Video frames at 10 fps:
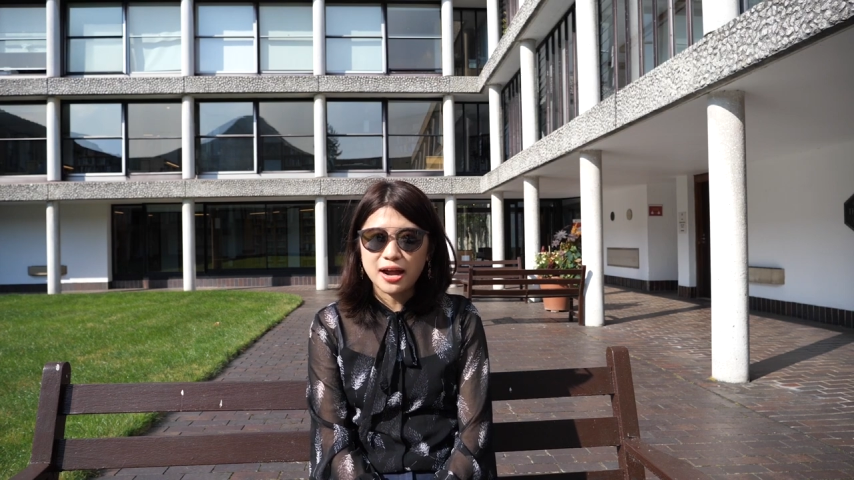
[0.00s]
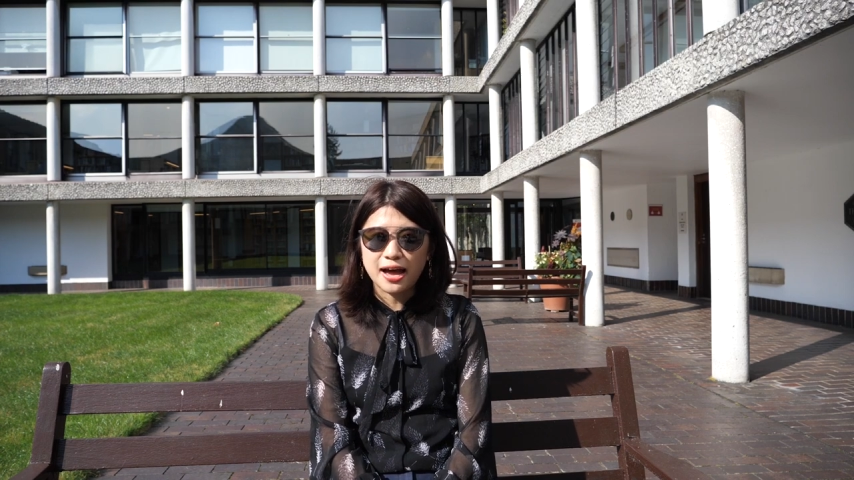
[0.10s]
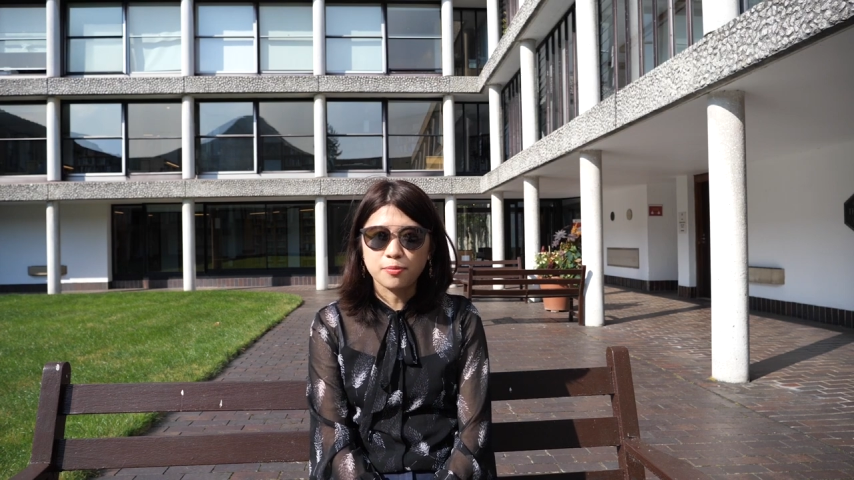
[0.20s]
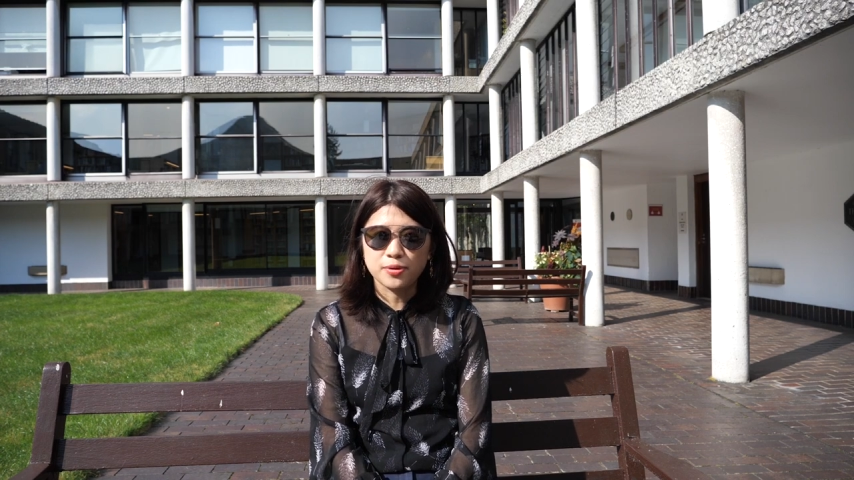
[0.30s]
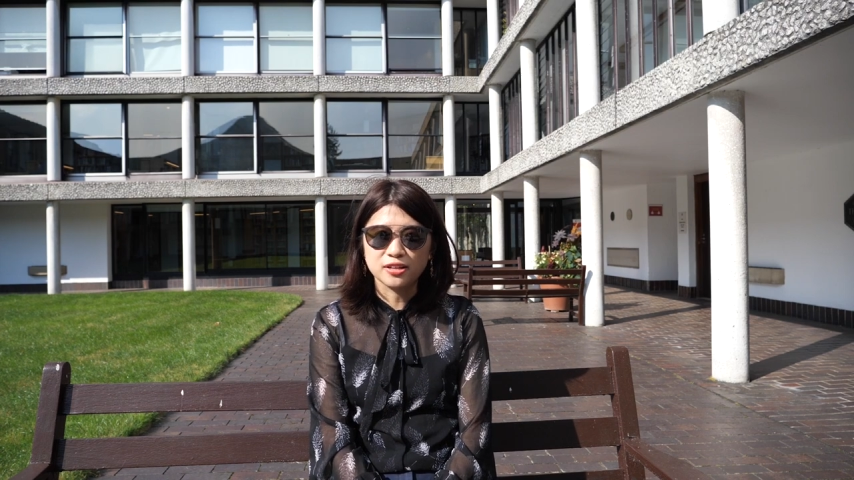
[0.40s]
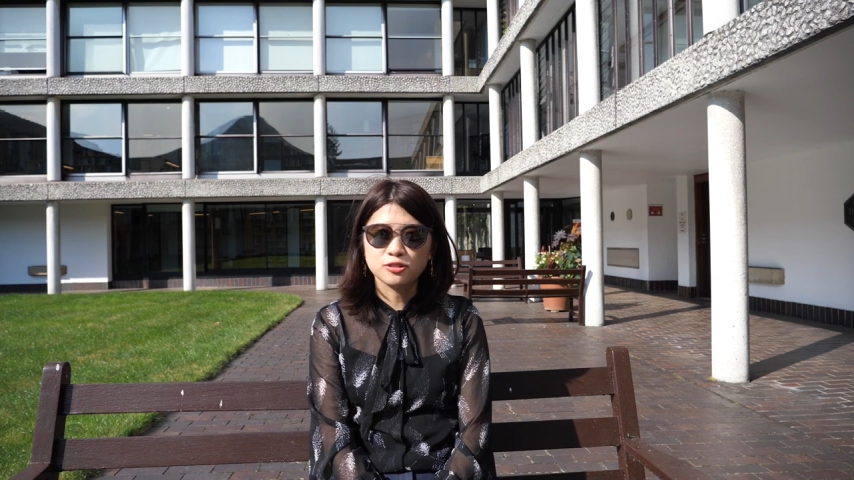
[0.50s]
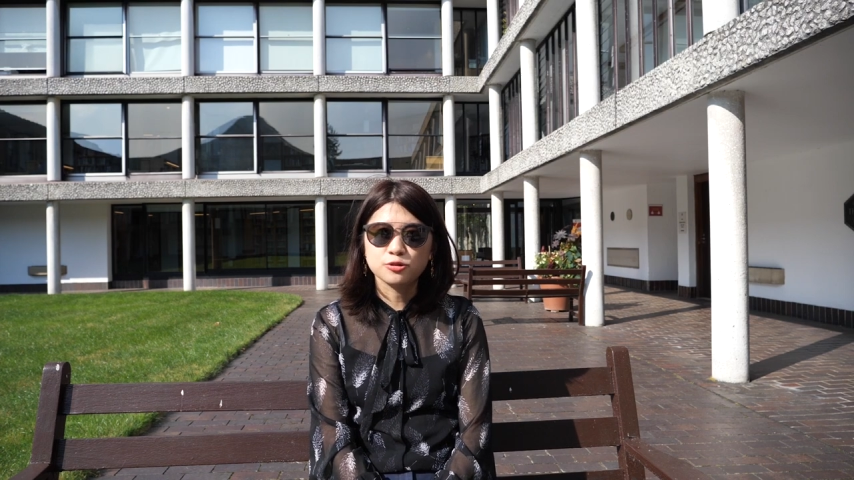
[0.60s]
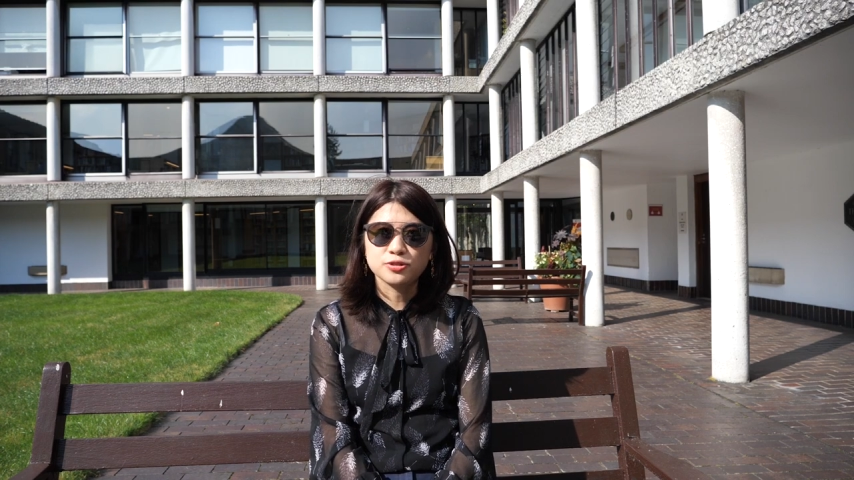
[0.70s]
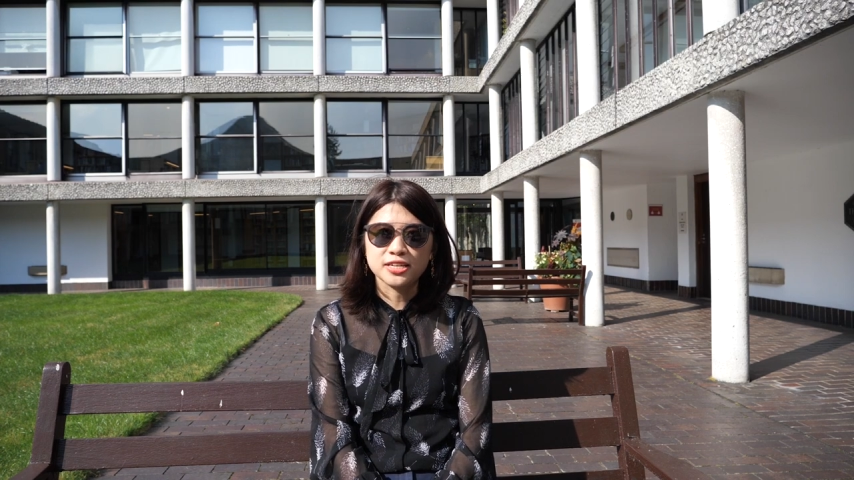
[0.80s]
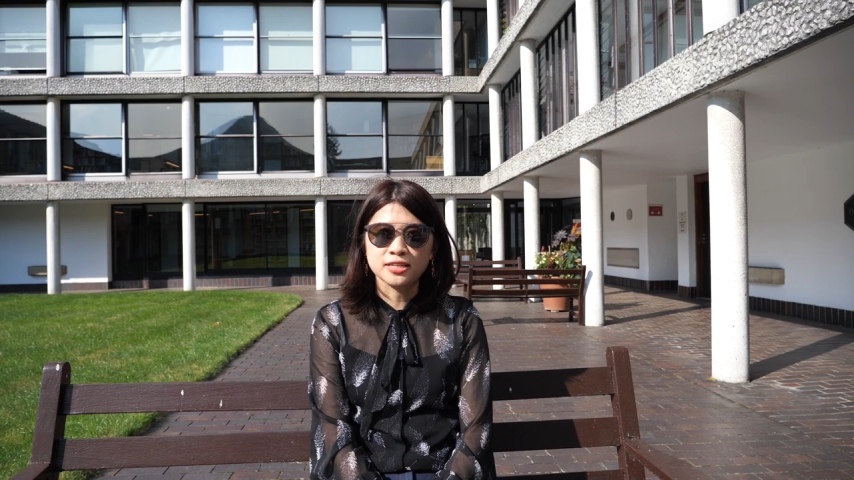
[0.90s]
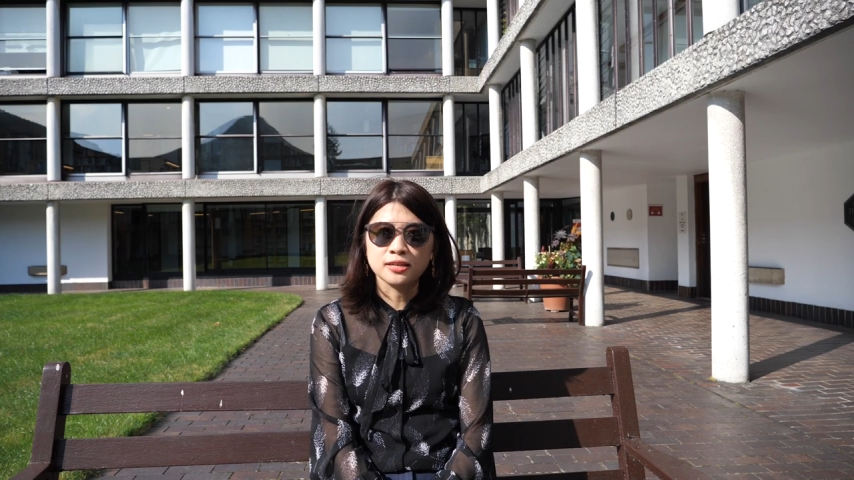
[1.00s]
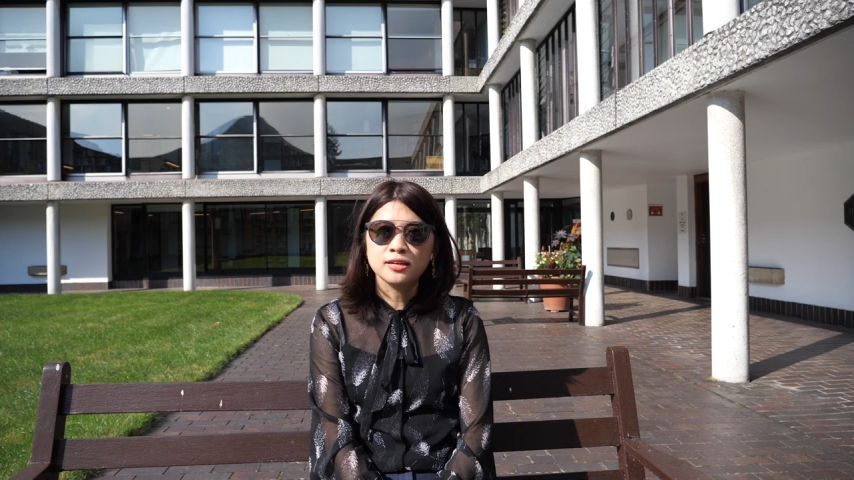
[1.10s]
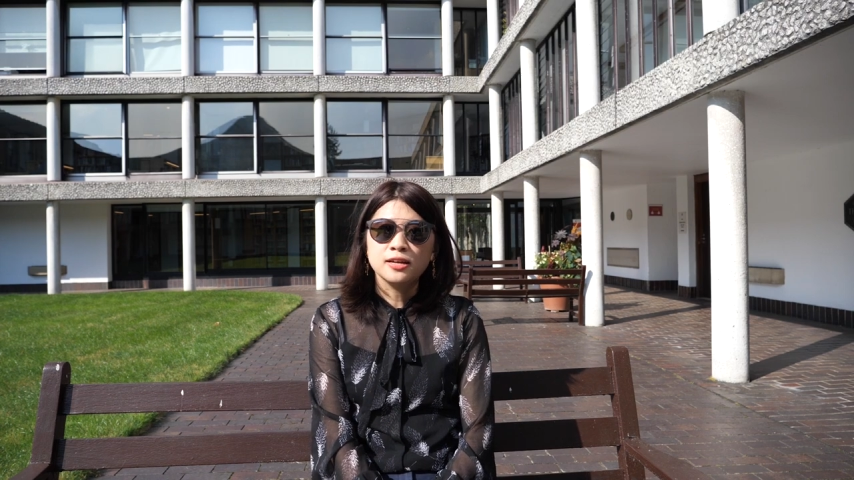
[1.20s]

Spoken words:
rep, including